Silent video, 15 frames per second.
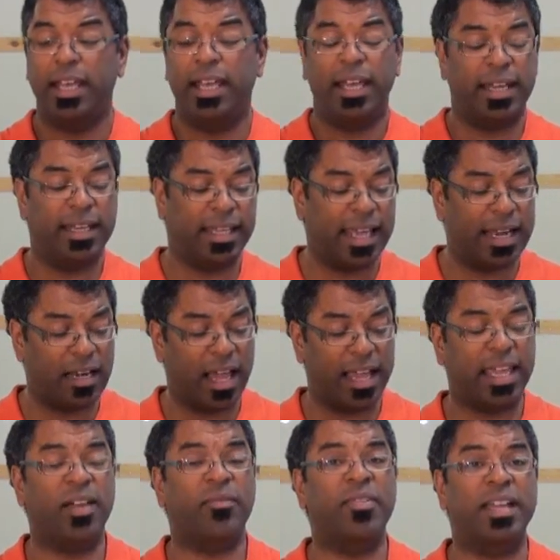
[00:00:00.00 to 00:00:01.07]
And again,
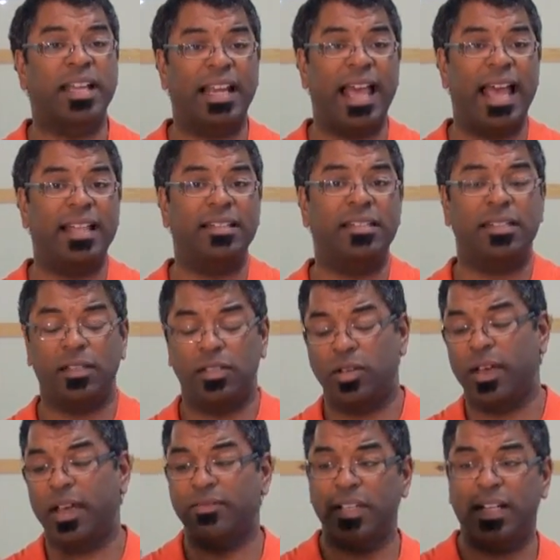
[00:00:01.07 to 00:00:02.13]
like every gland,
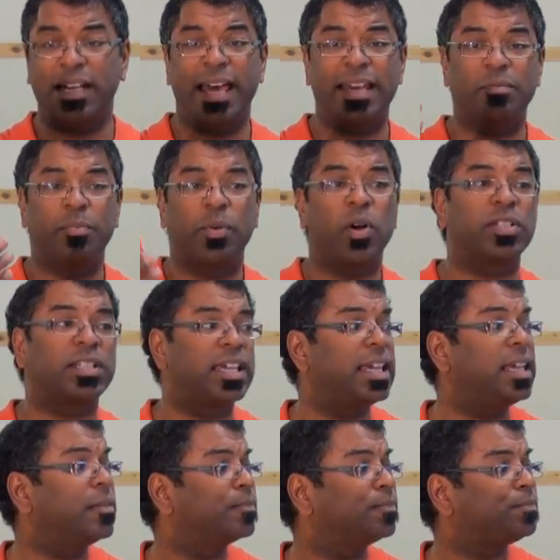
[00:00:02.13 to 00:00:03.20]
you have the gland
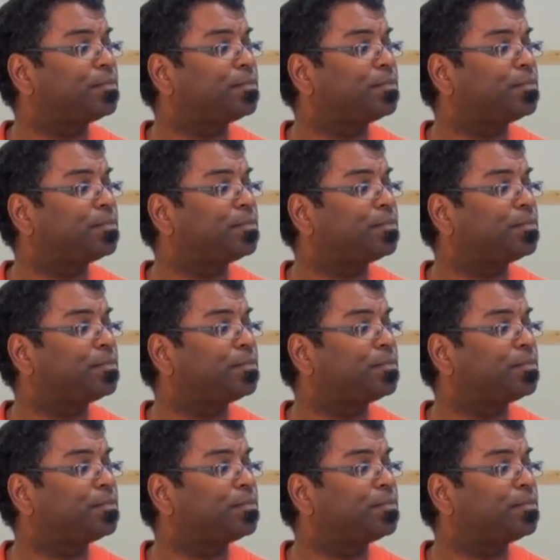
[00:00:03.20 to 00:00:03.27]
body,